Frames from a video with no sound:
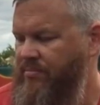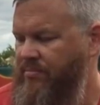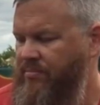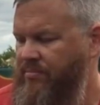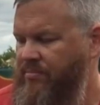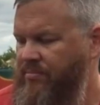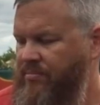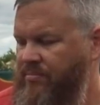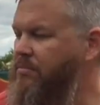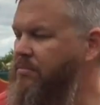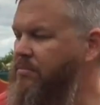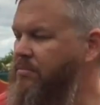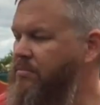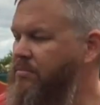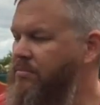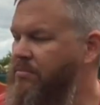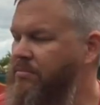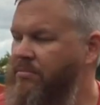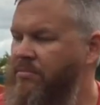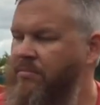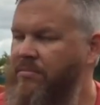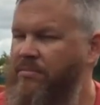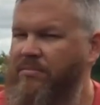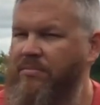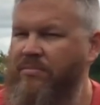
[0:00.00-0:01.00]

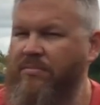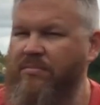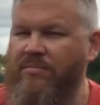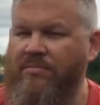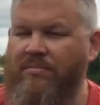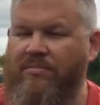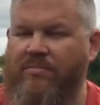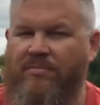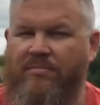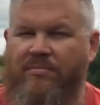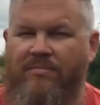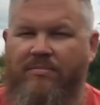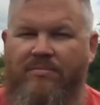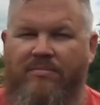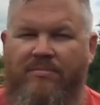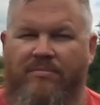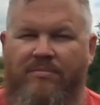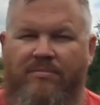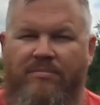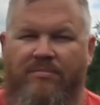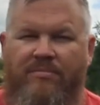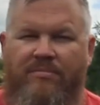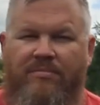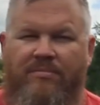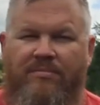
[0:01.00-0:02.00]

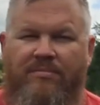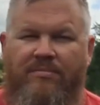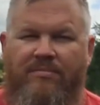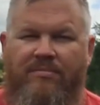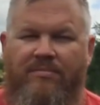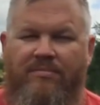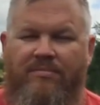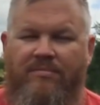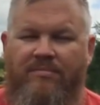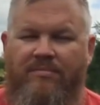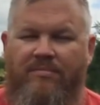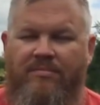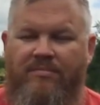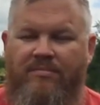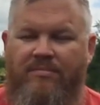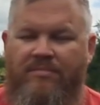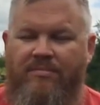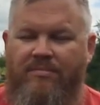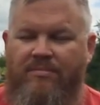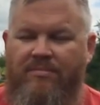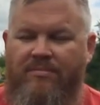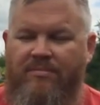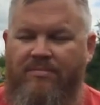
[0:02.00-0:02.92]
The person shown says nothing.